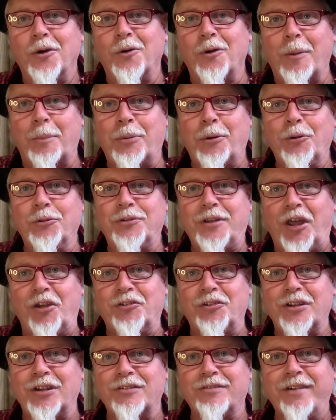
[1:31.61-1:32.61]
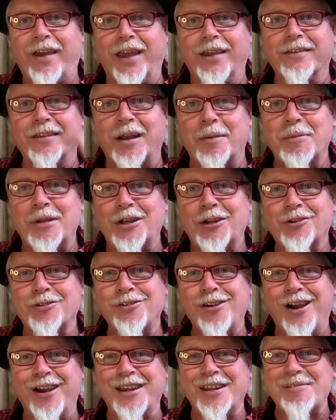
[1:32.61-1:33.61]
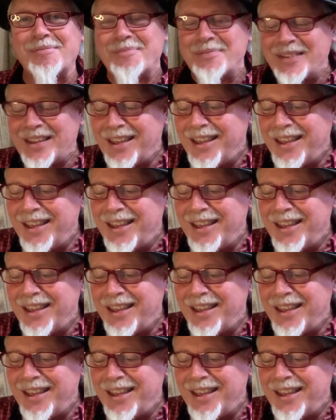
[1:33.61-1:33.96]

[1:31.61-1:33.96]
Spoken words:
who are protesting the fact that I'm in here talking.